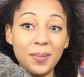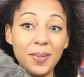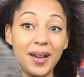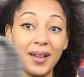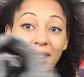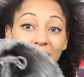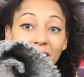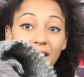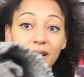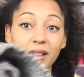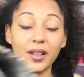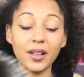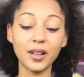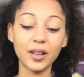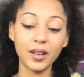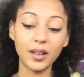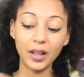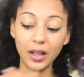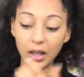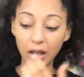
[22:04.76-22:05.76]
back,
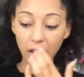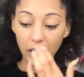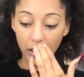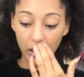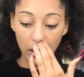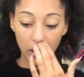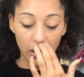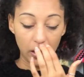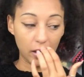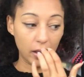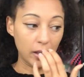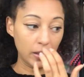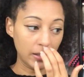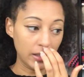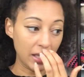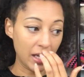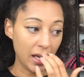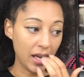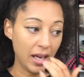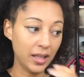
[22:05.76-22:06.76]
I
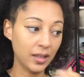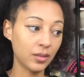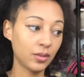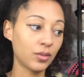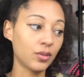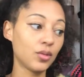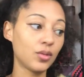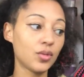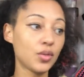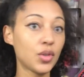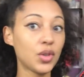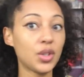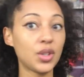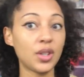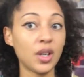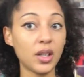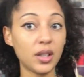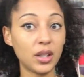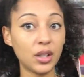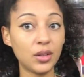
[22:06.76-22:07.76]
then
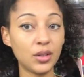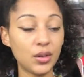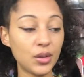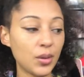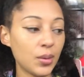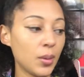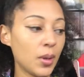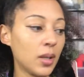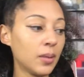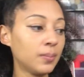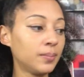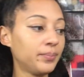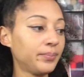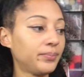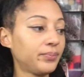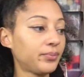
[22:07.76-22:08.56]
started another one,